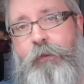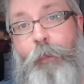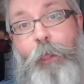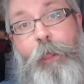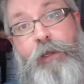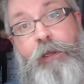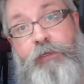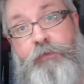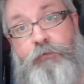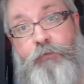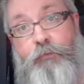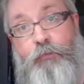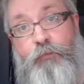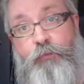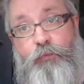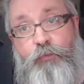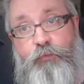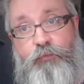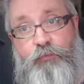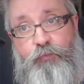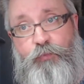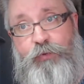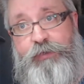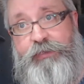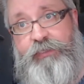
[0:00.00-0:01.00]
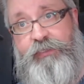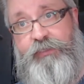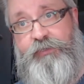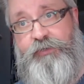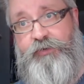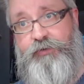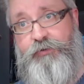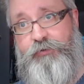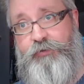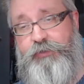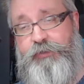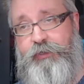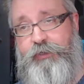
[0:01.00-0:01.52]
Because with this
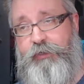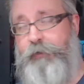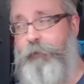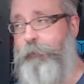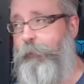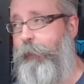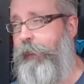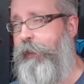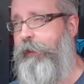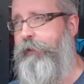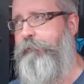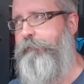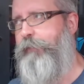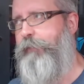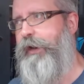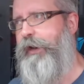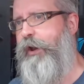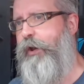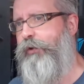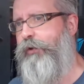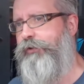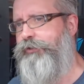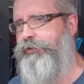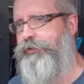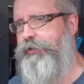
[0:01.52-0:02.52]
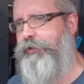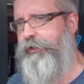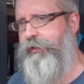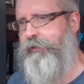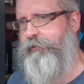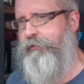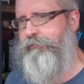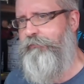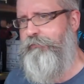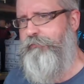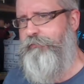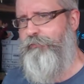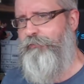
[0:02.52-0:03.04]
new chair, my old
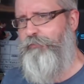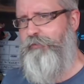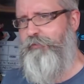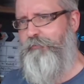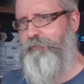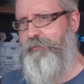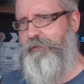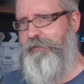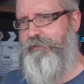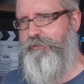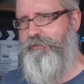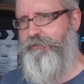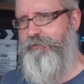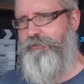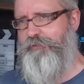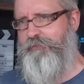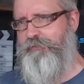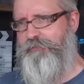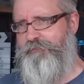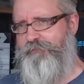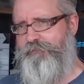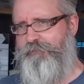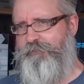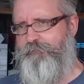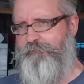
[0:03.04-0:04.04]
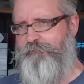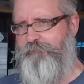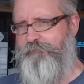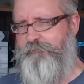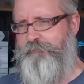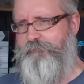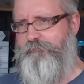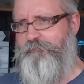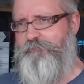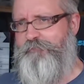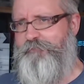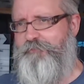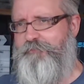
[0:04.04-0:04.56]
chair would have been sort of
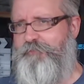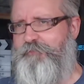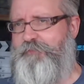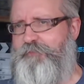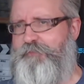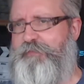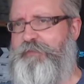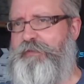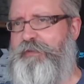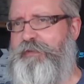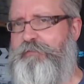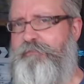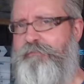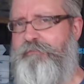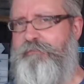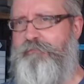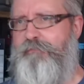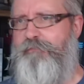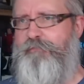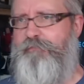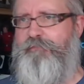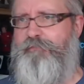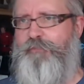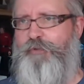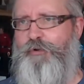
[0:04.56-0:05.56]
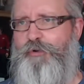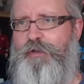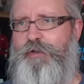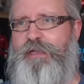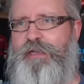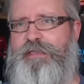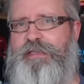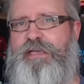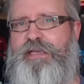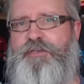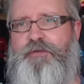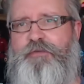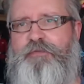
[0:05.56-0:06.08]
more like
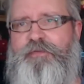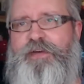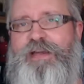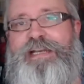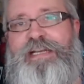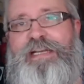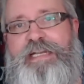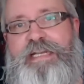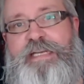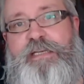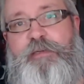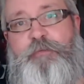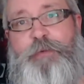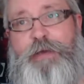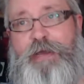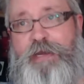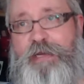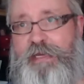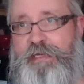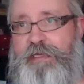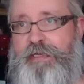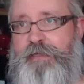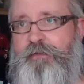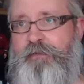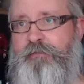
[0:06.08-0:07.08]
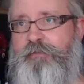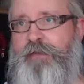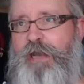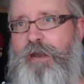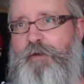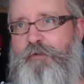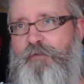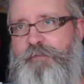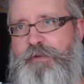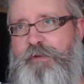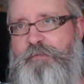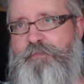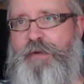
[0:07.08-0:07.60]
that. So if I leaned back in it, I
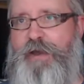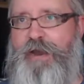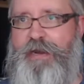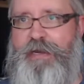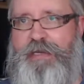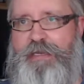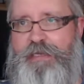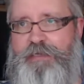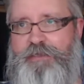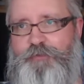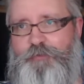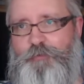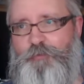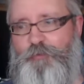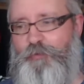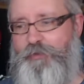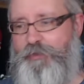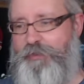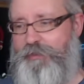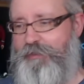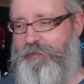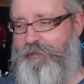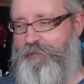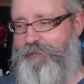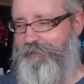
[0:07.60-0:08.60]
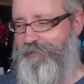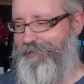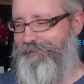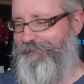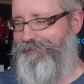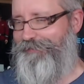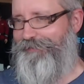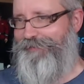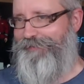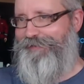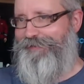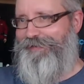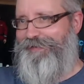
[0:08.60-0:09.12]
would be back here somewhere.
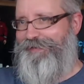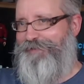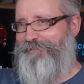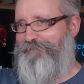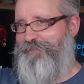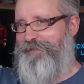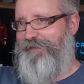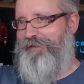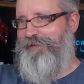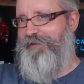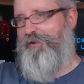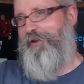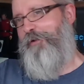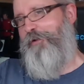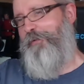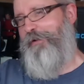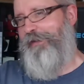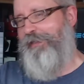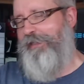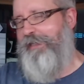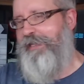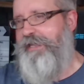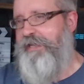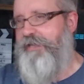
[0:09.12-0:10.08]
I'm like, I can't work.